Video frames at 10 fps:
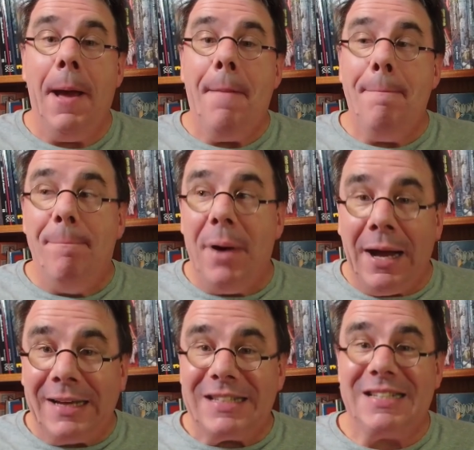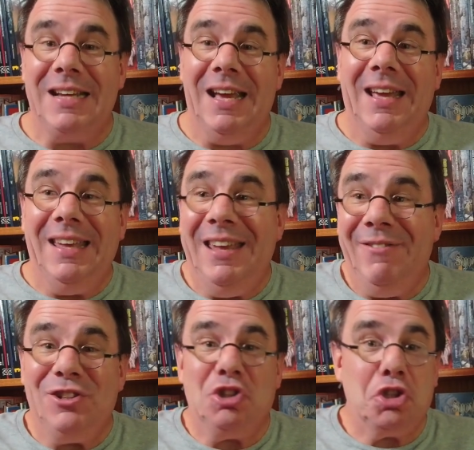but
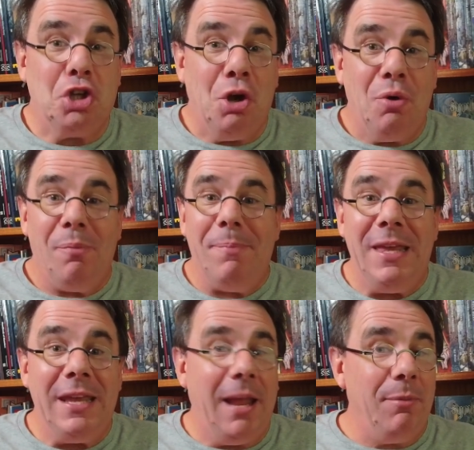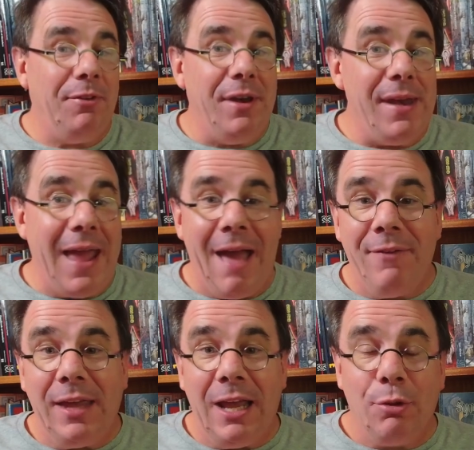even so, being able to
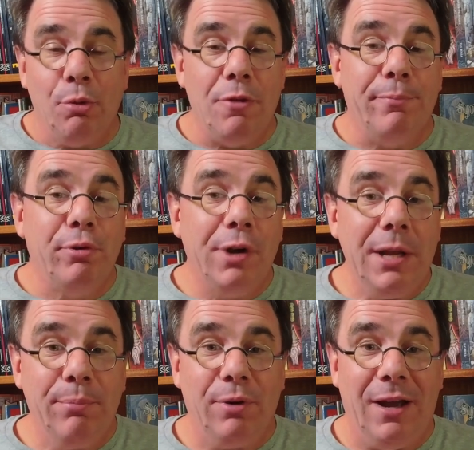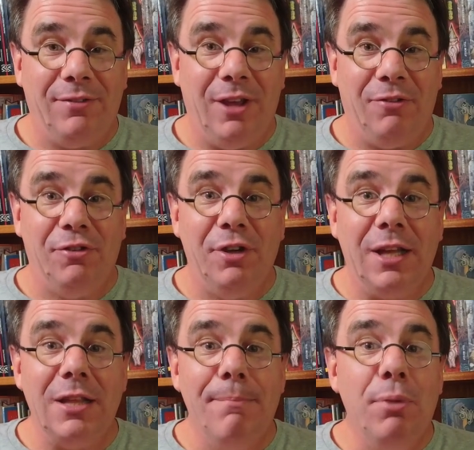navigate through the printing process to
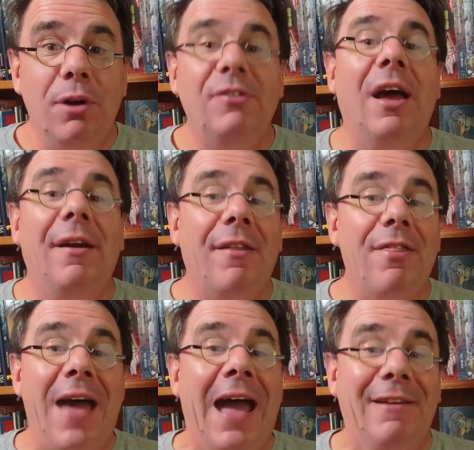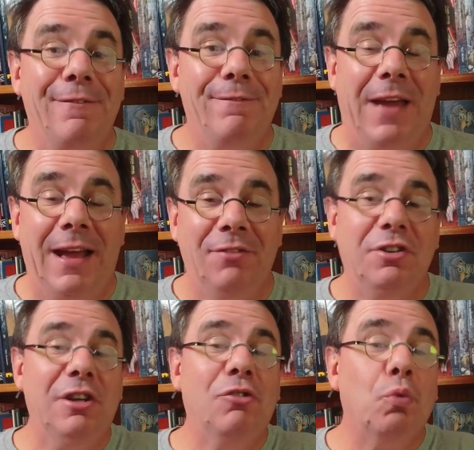get the books out that
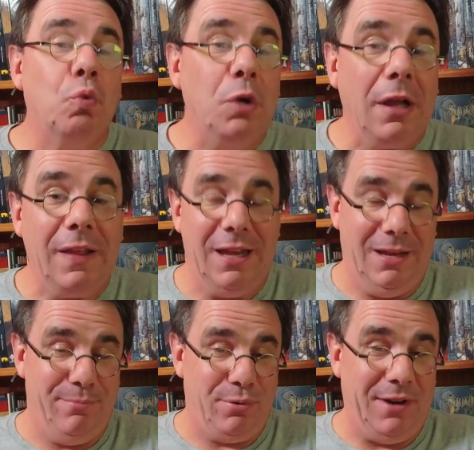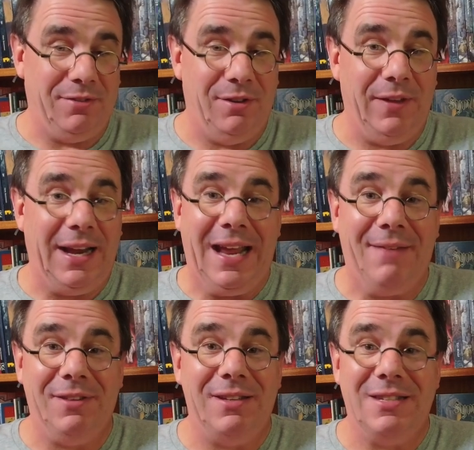fast is really impressive, and I
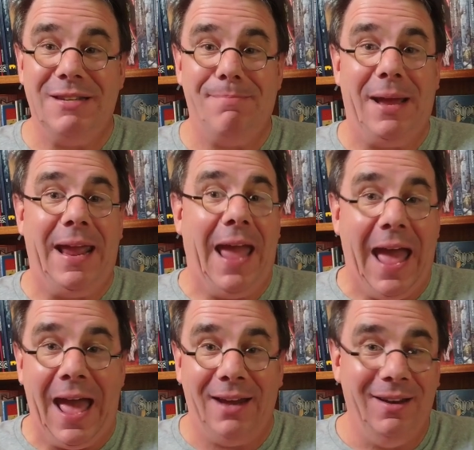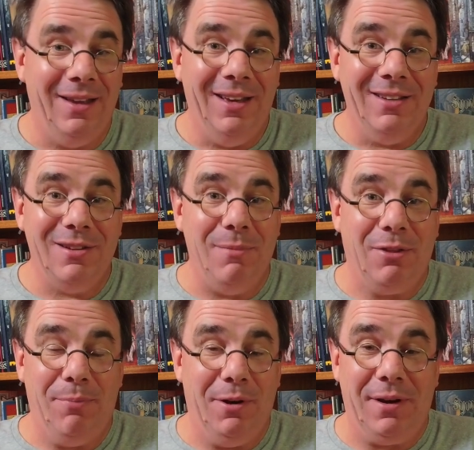have to tip my hat to
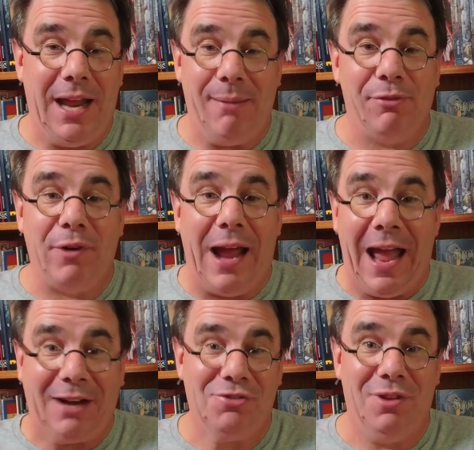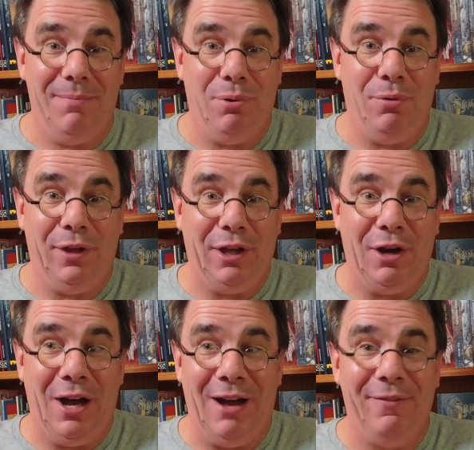Mythmere Games for actually pulling
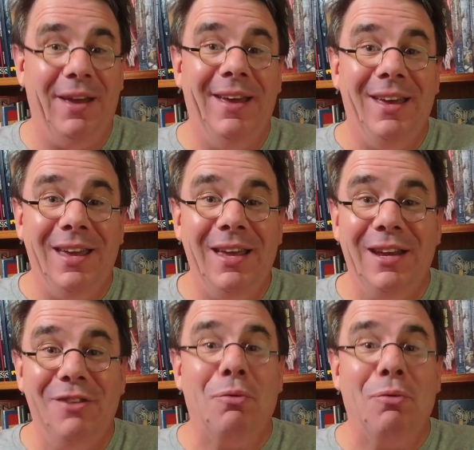it off. It is